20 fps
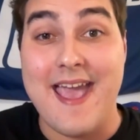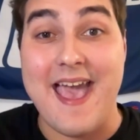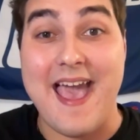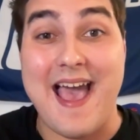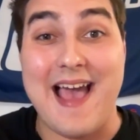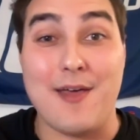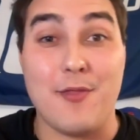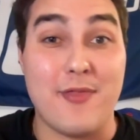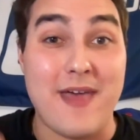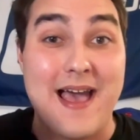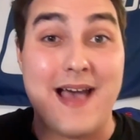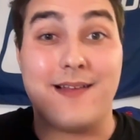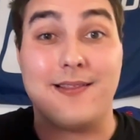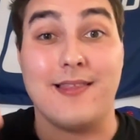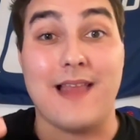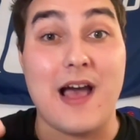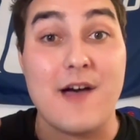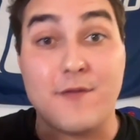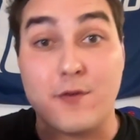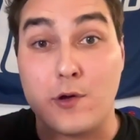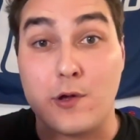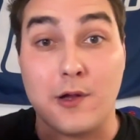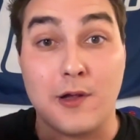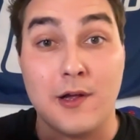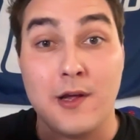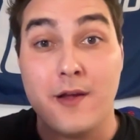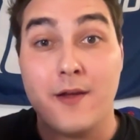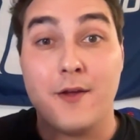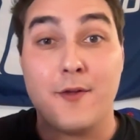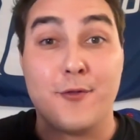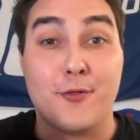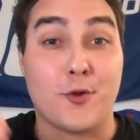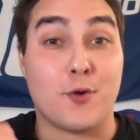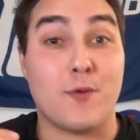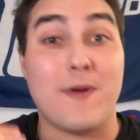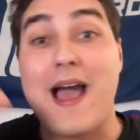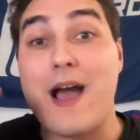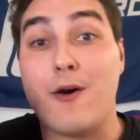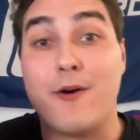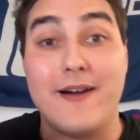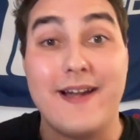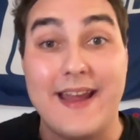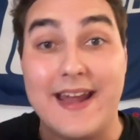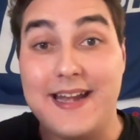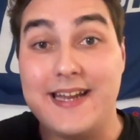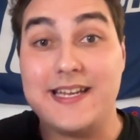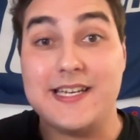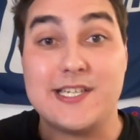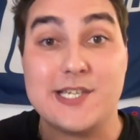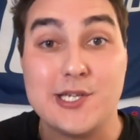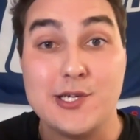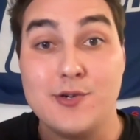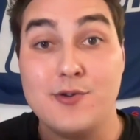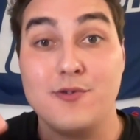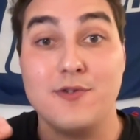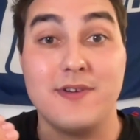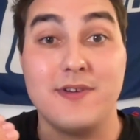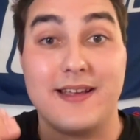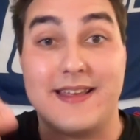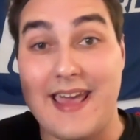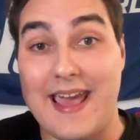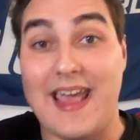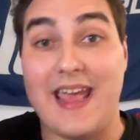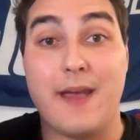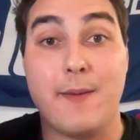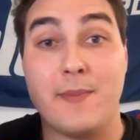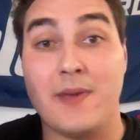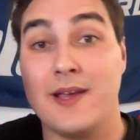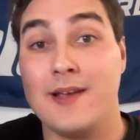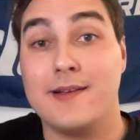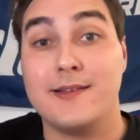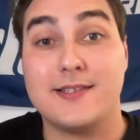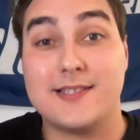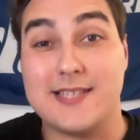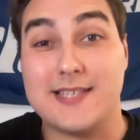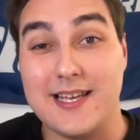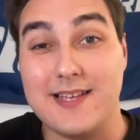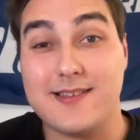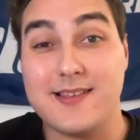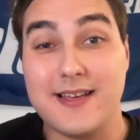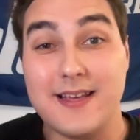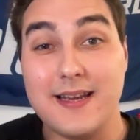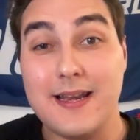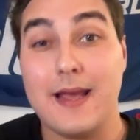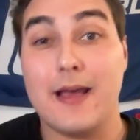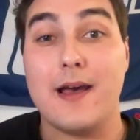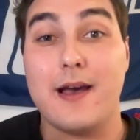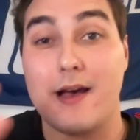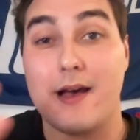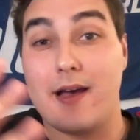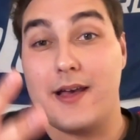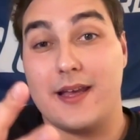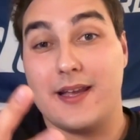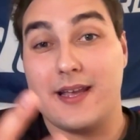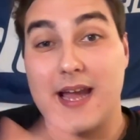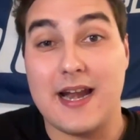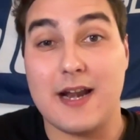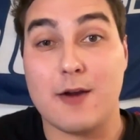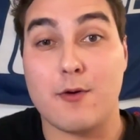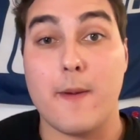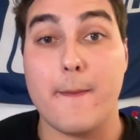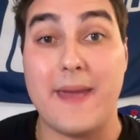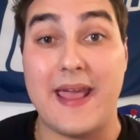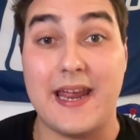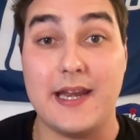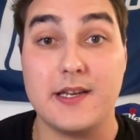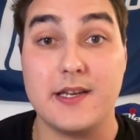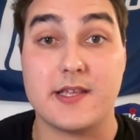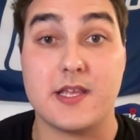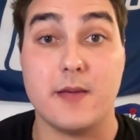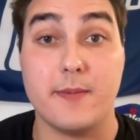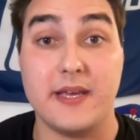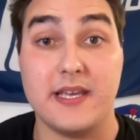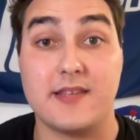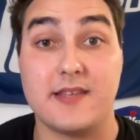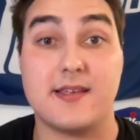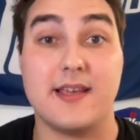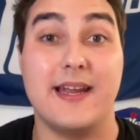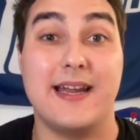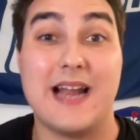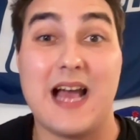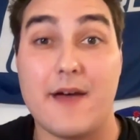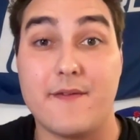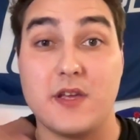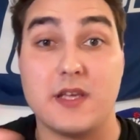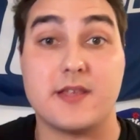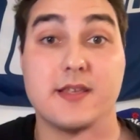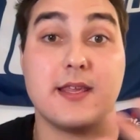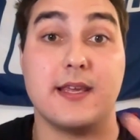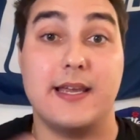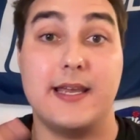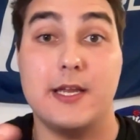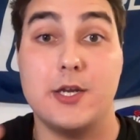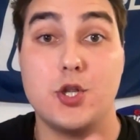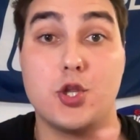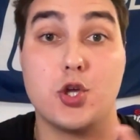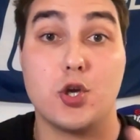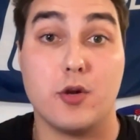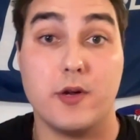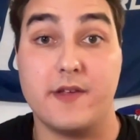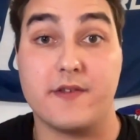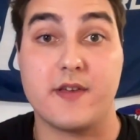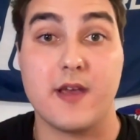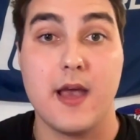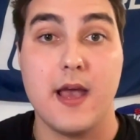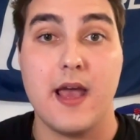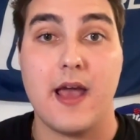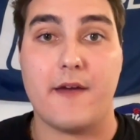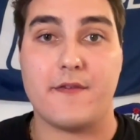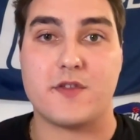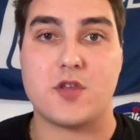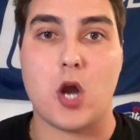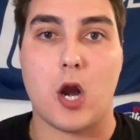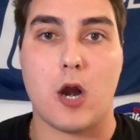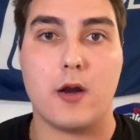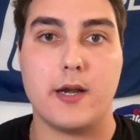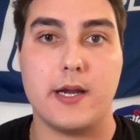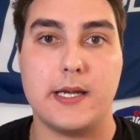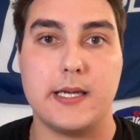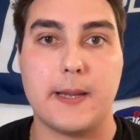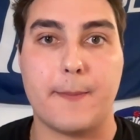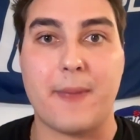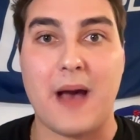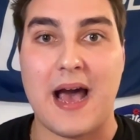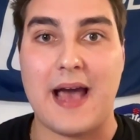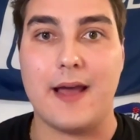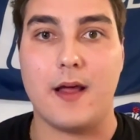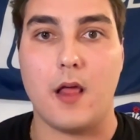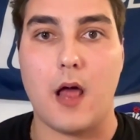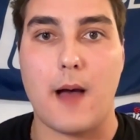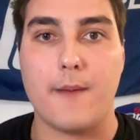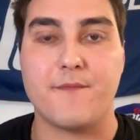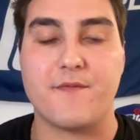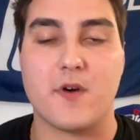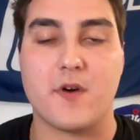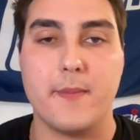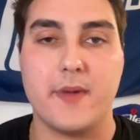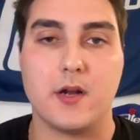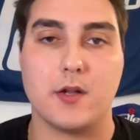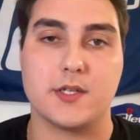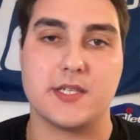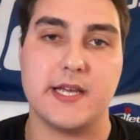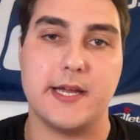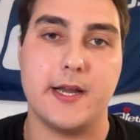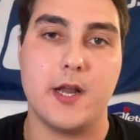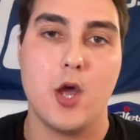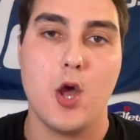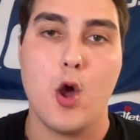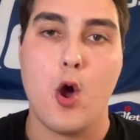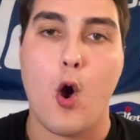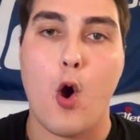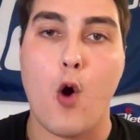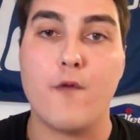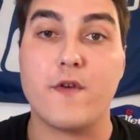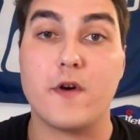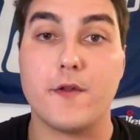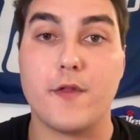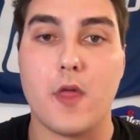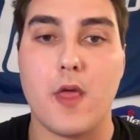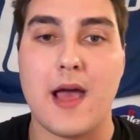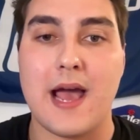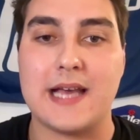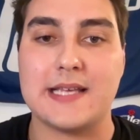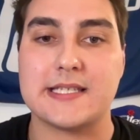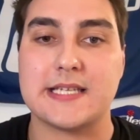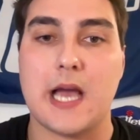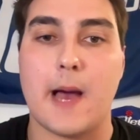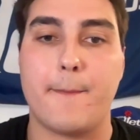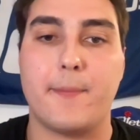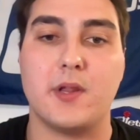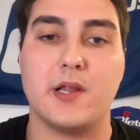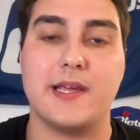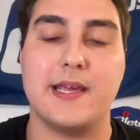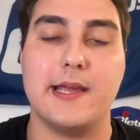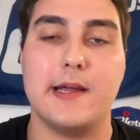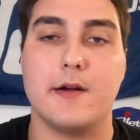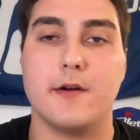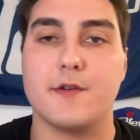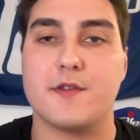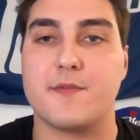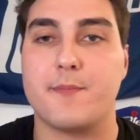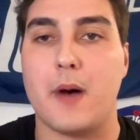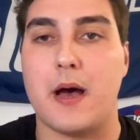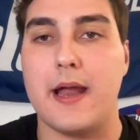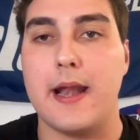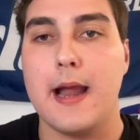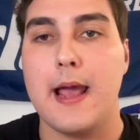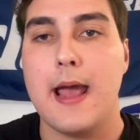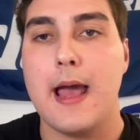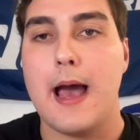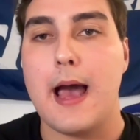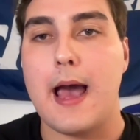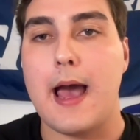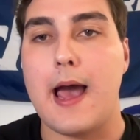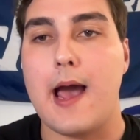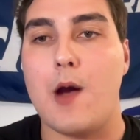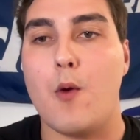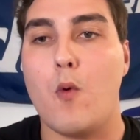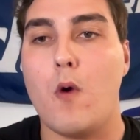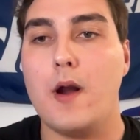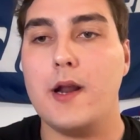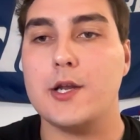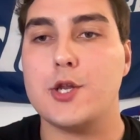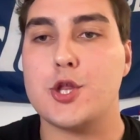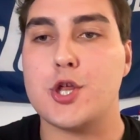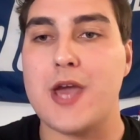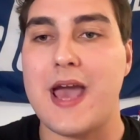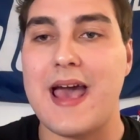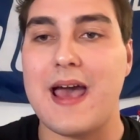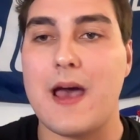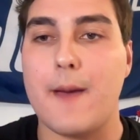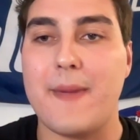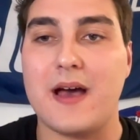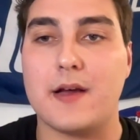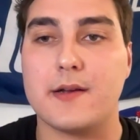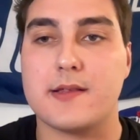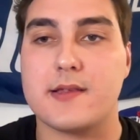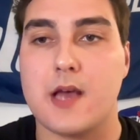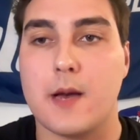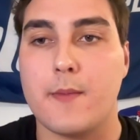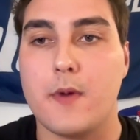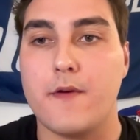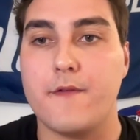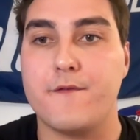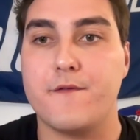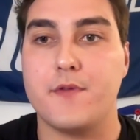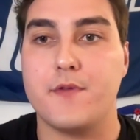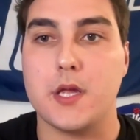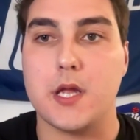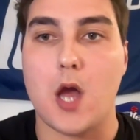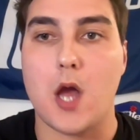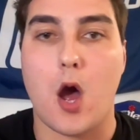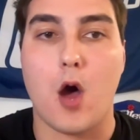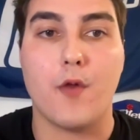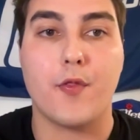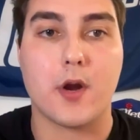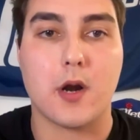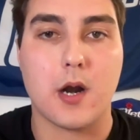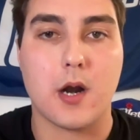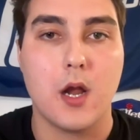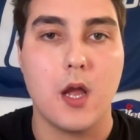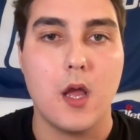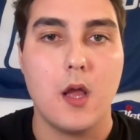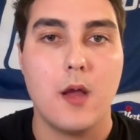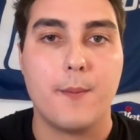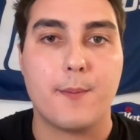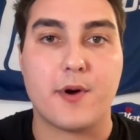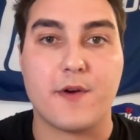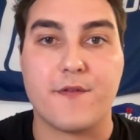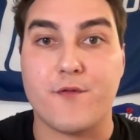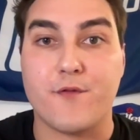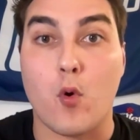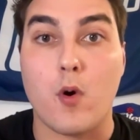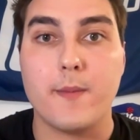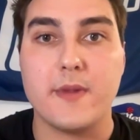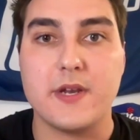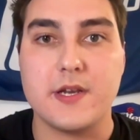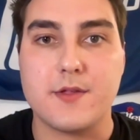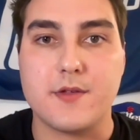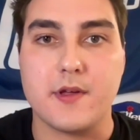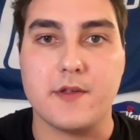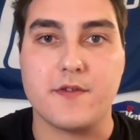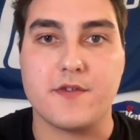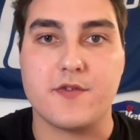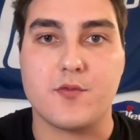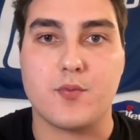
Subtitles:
at that level throughout an 82 game season? Kind of remains to be seen. Obviously, injuries have started to pile up for Middleton over the last couple of years, but I want to chat about some of the other performances.